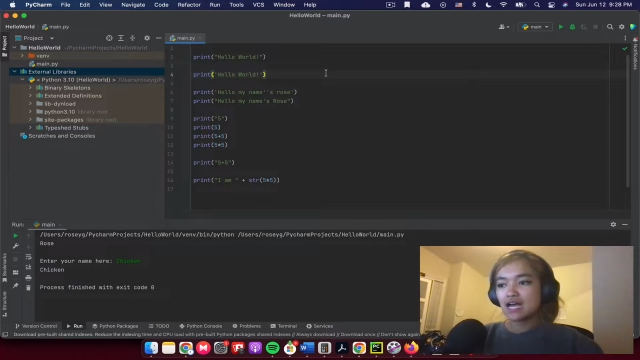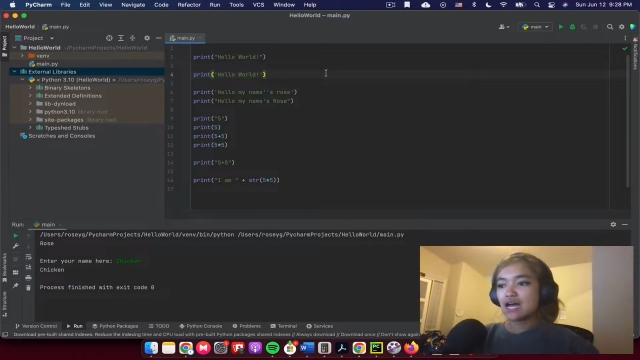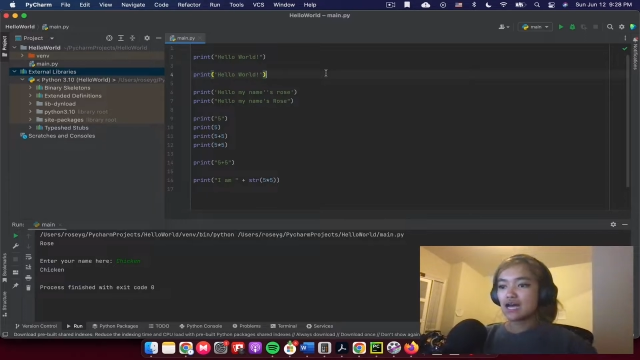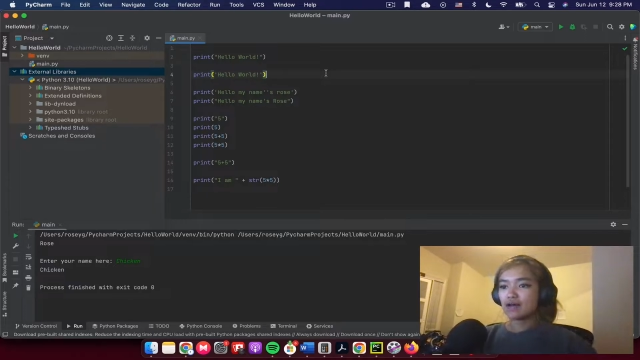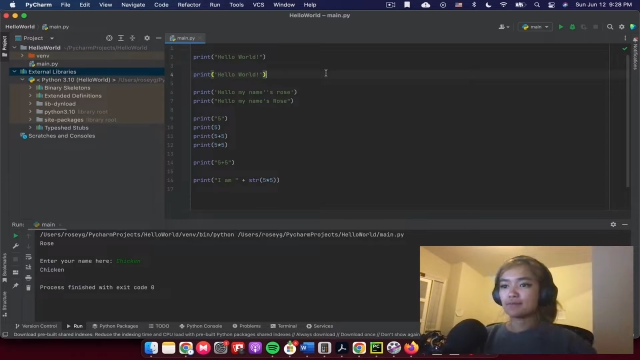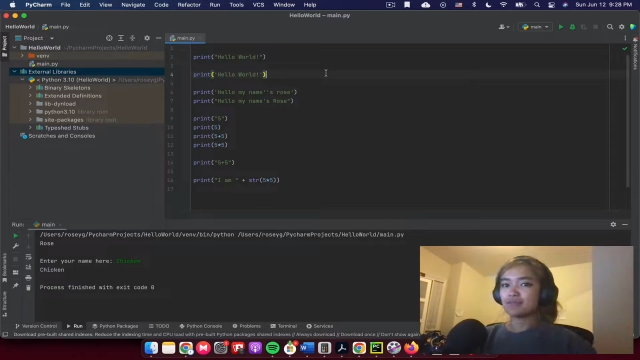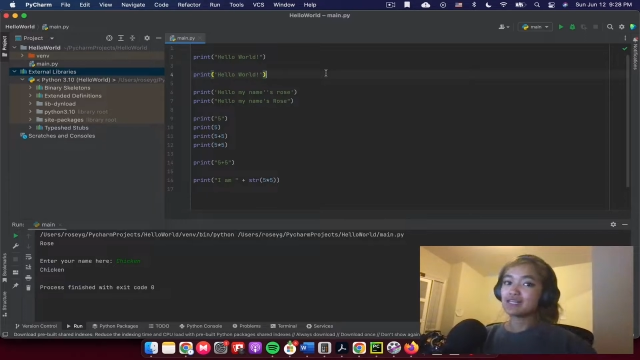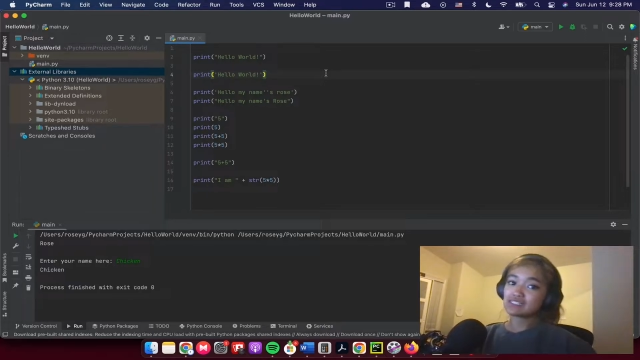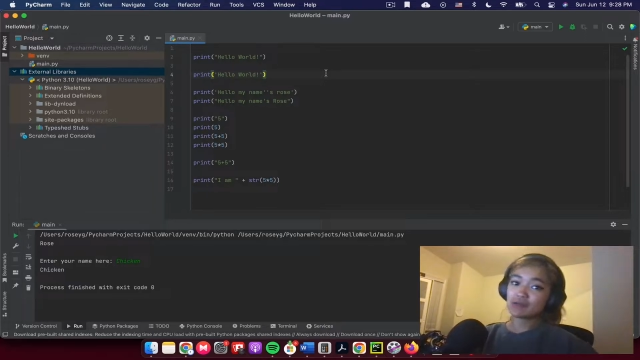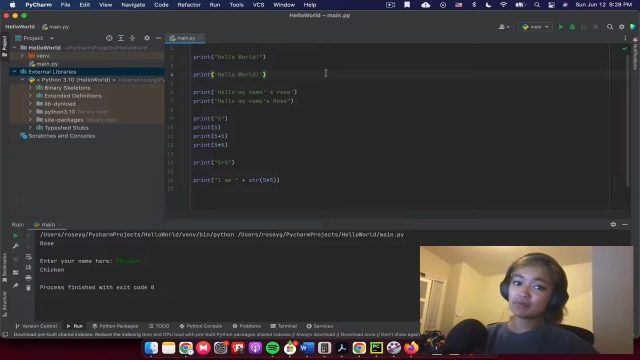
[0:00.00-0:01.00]

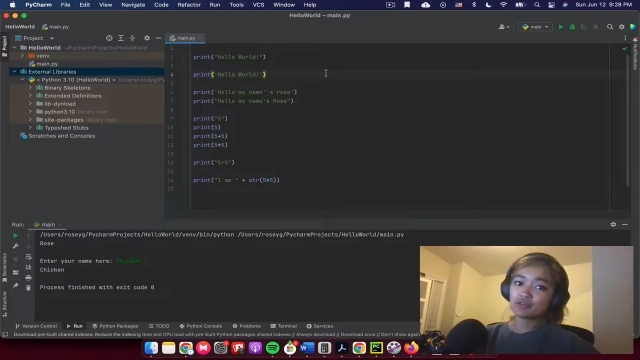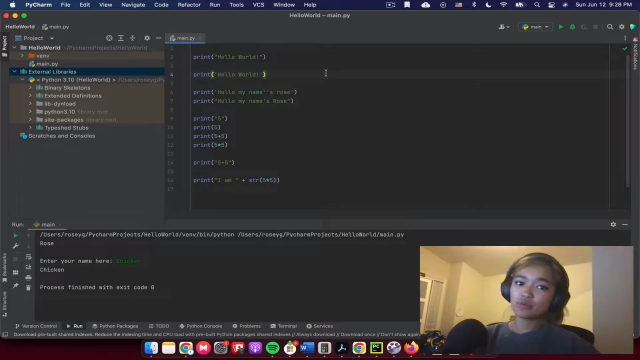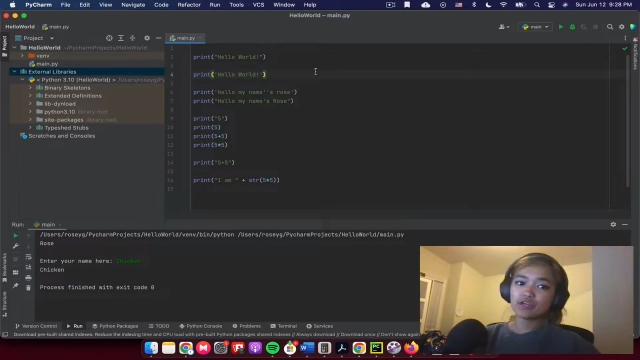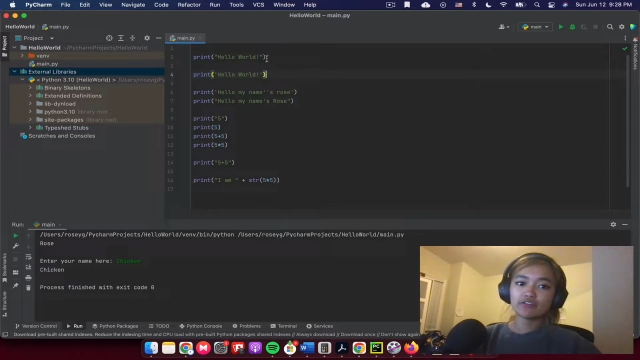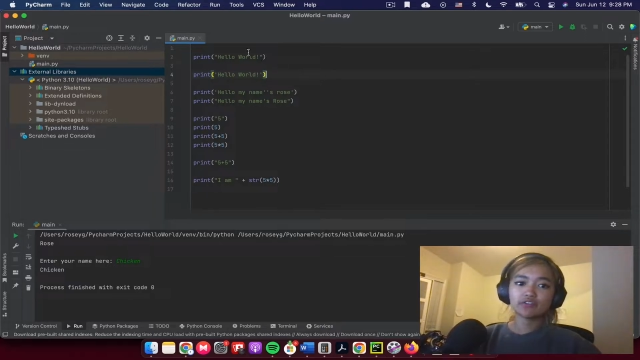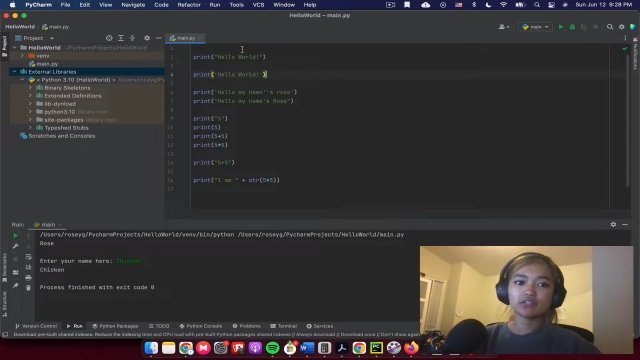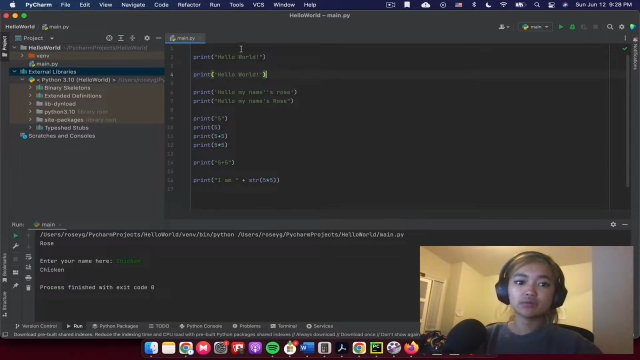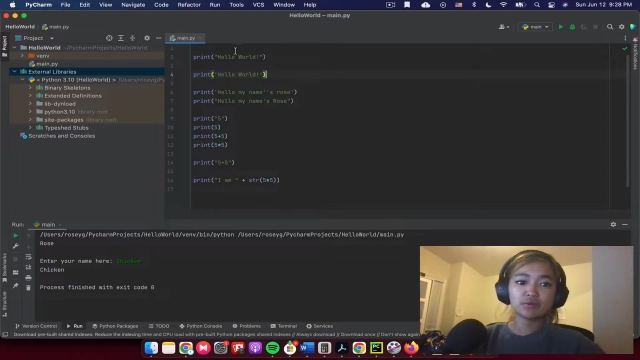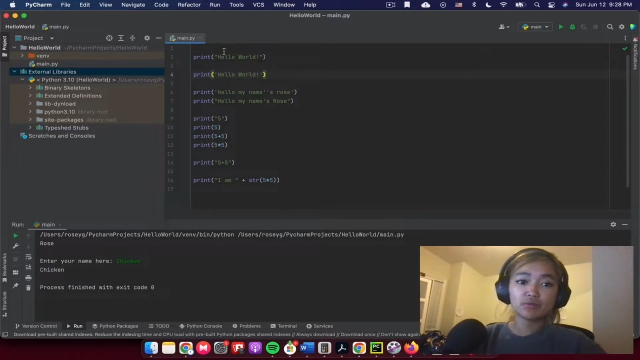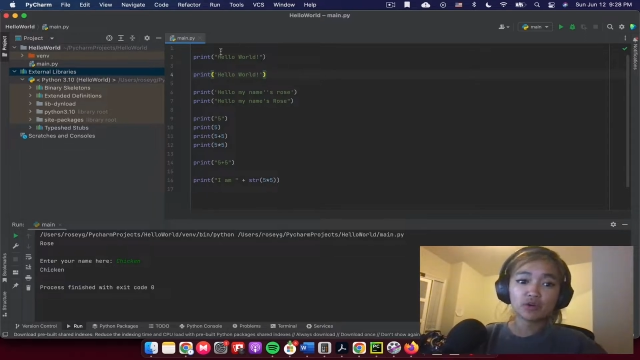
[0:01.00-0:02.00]
Last topic we covered a little
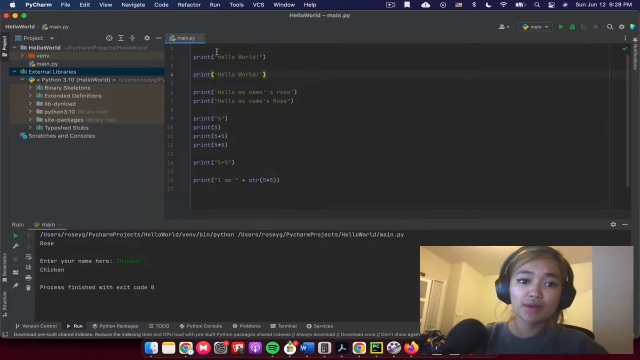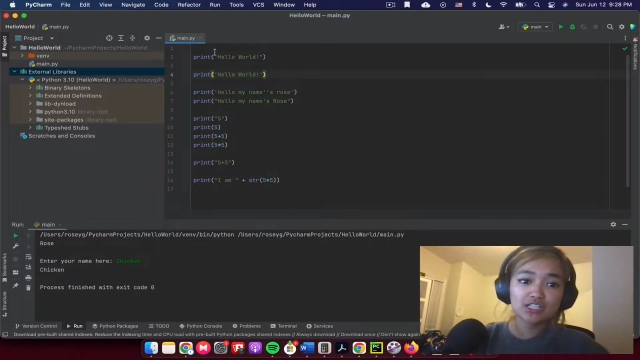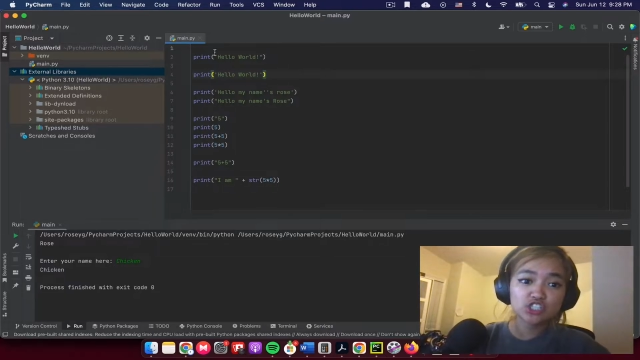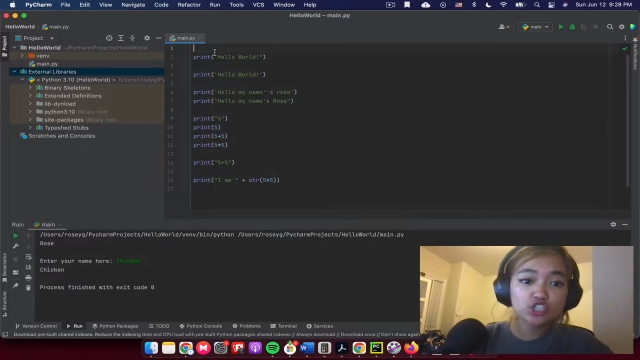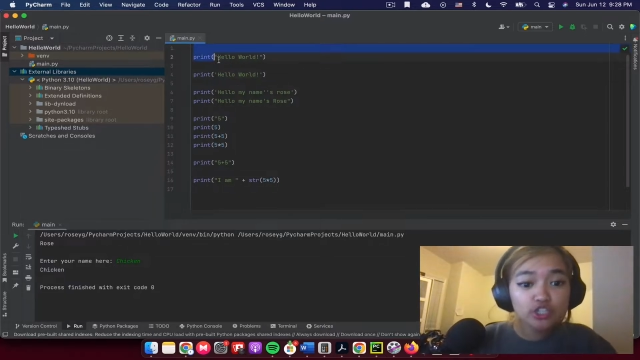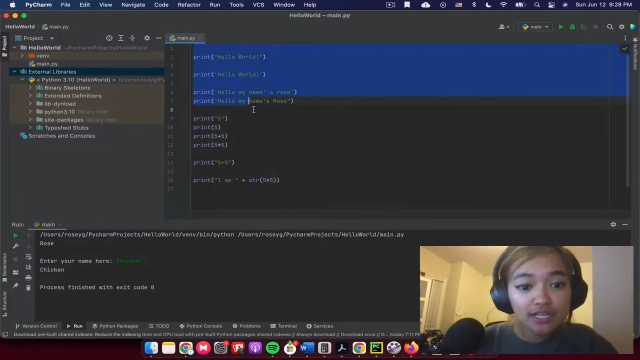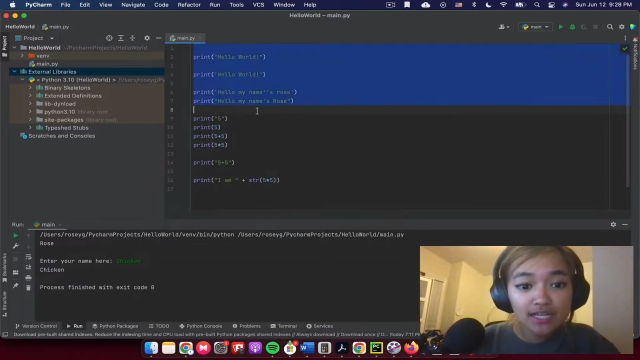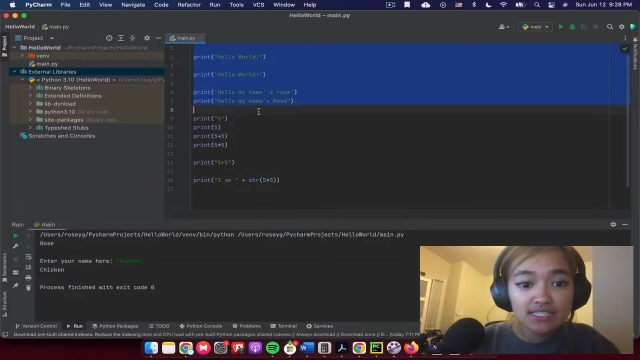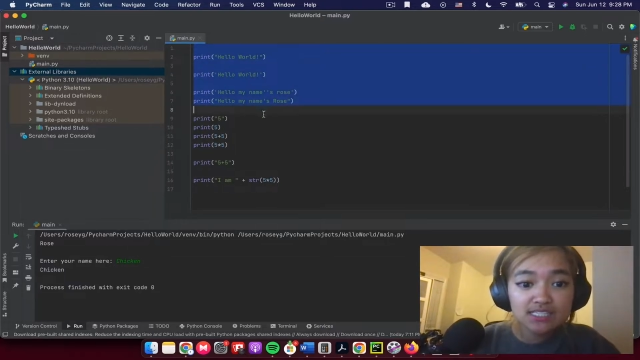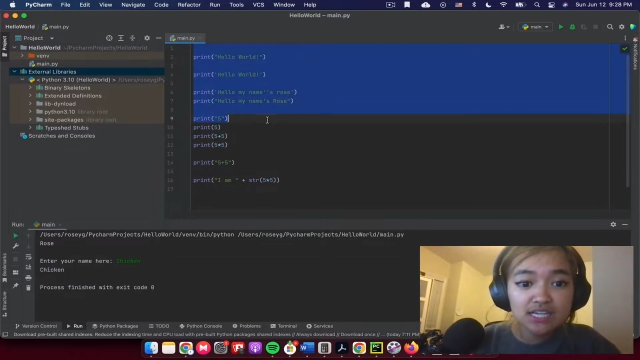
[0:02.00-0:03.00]
bit more about
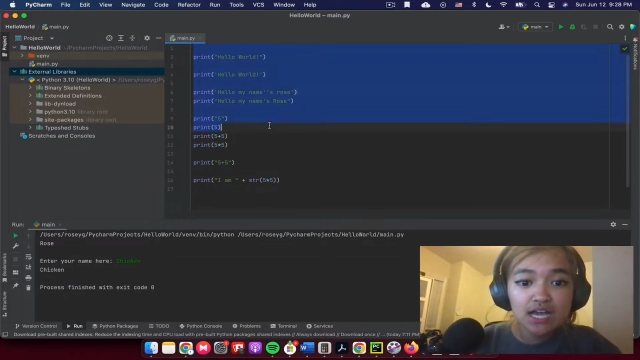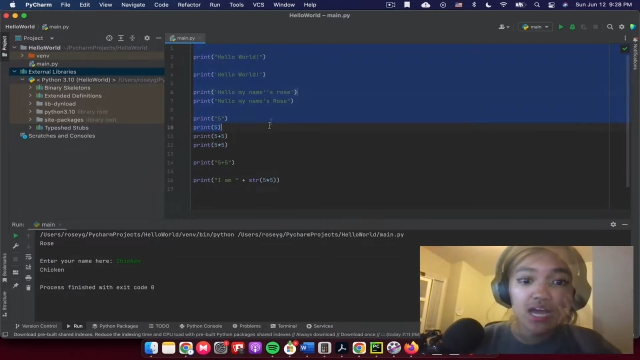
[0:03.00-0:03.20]
strings,